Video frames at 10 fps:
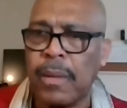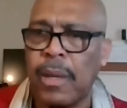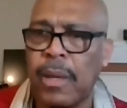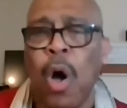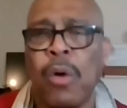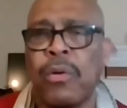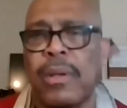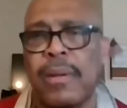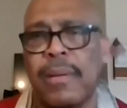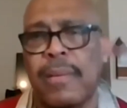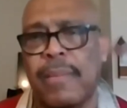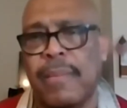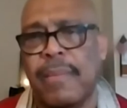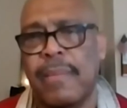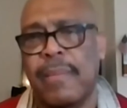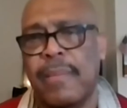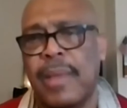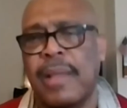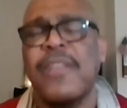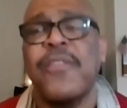It won't.
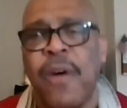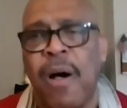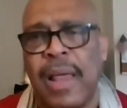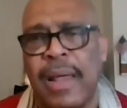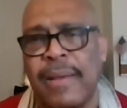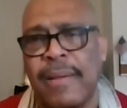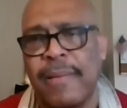It is fallen.